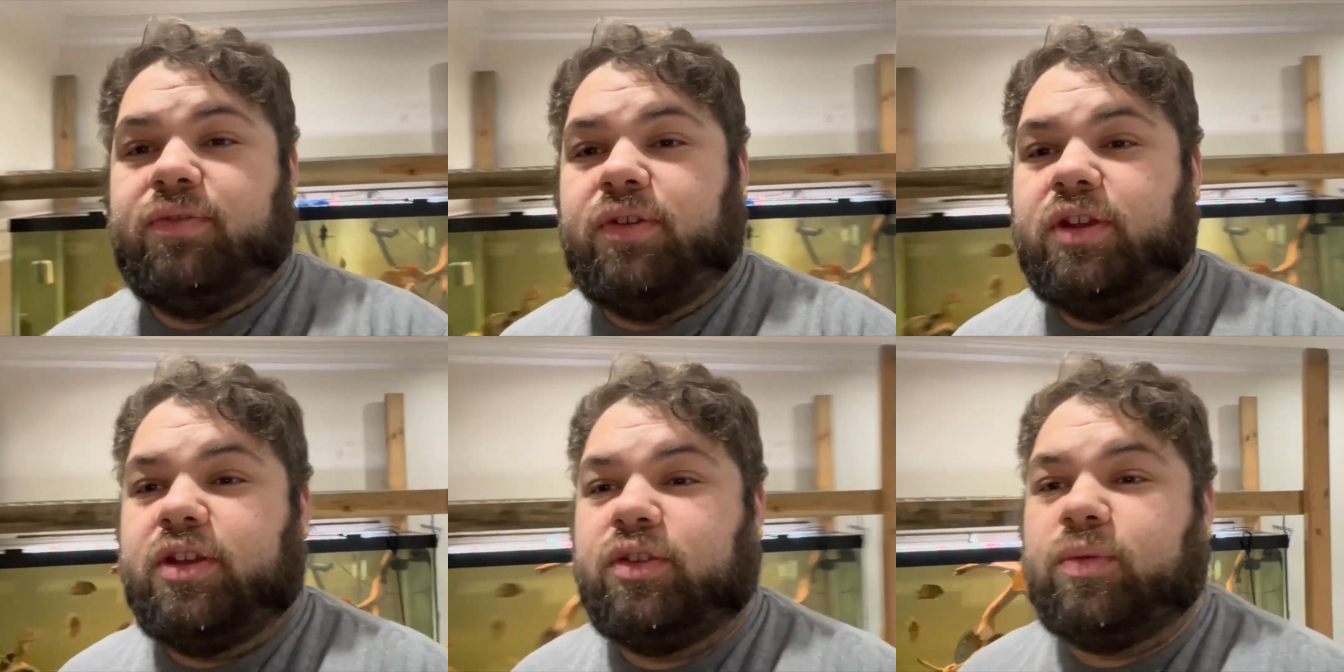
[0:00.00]

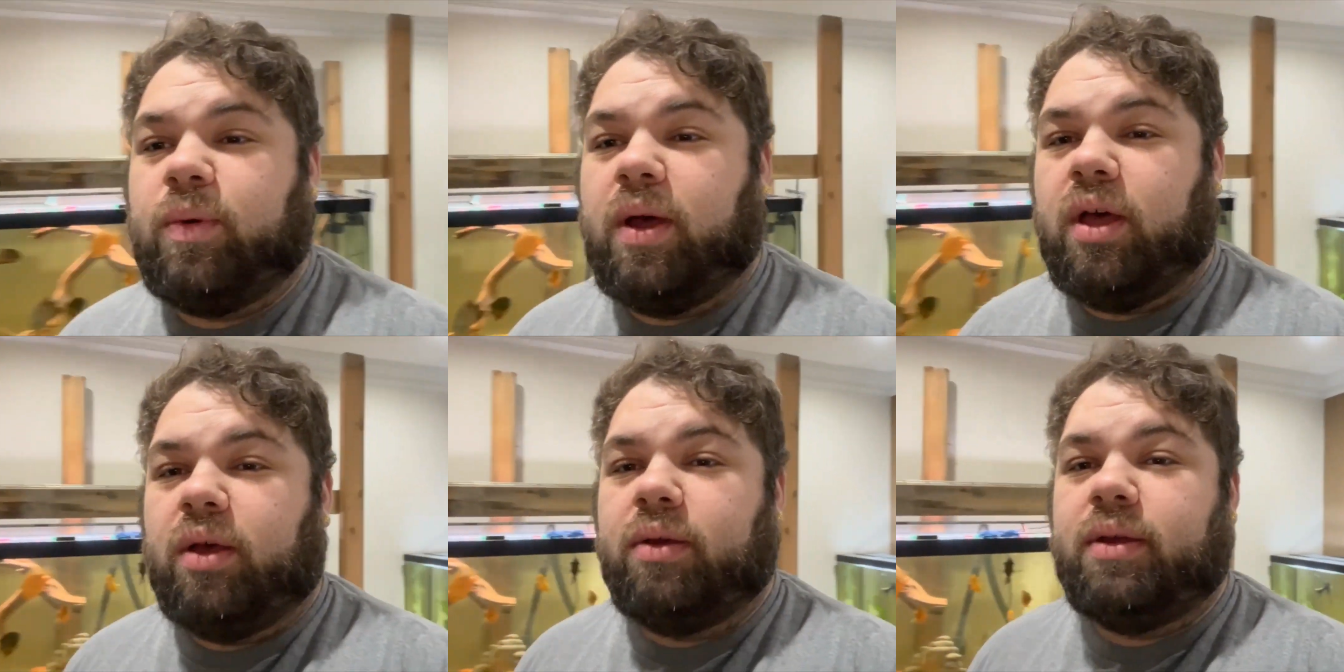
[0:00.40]
video as
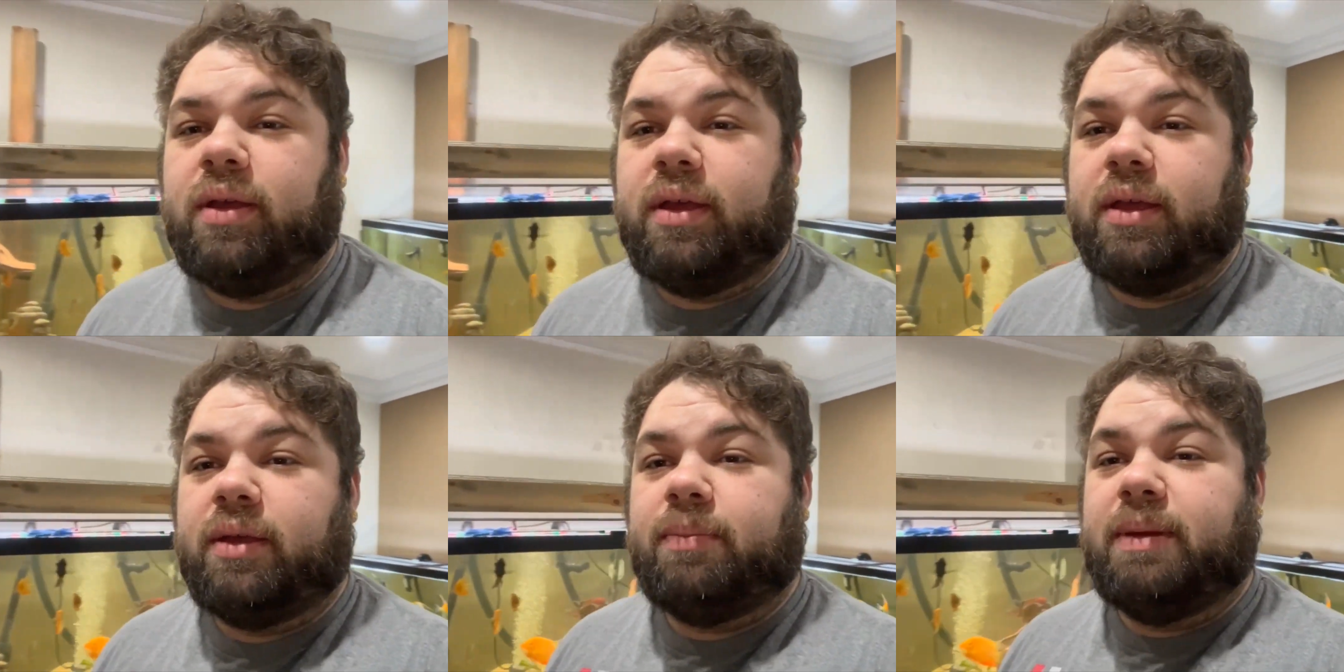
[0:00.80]
well
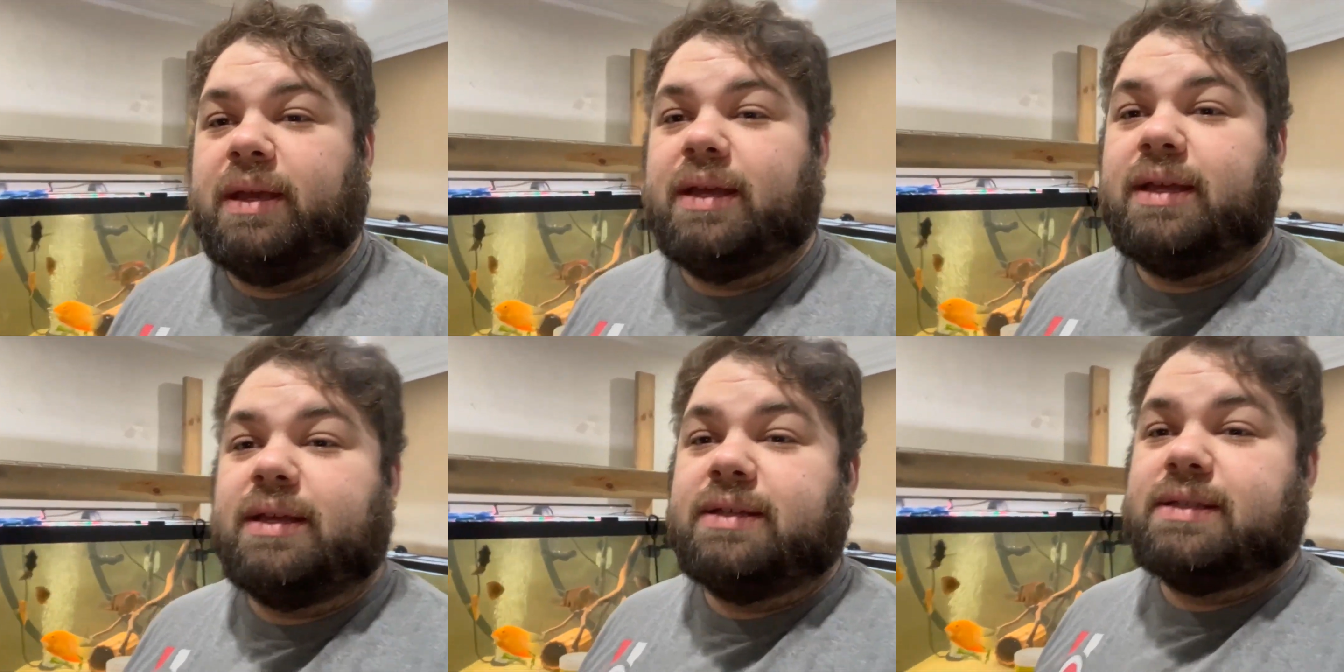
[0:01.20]

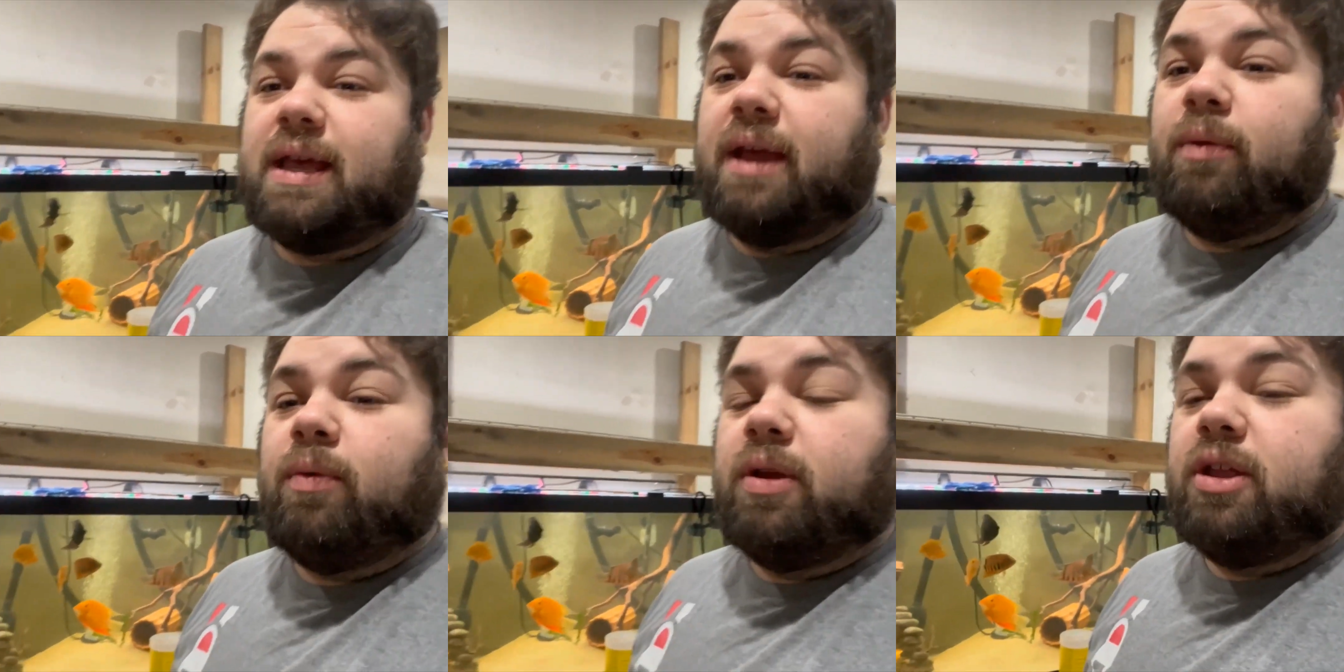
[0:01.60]
because
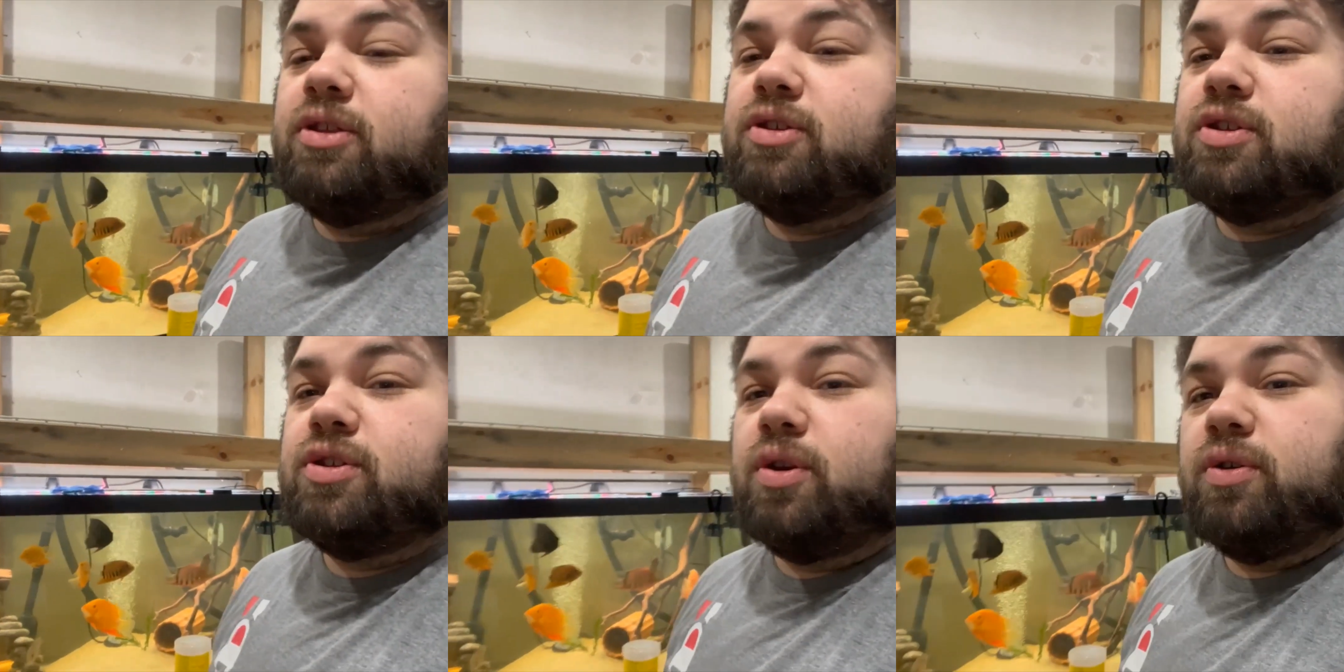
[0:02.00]
I wanted
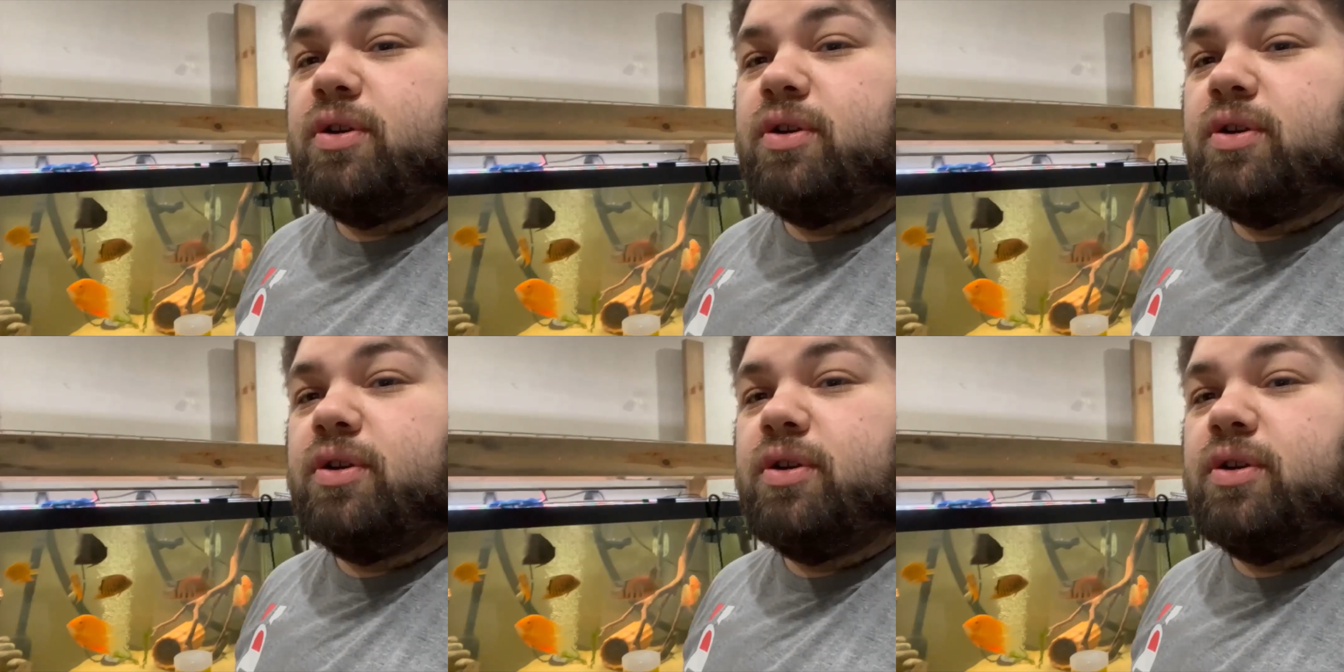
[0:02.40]
to show you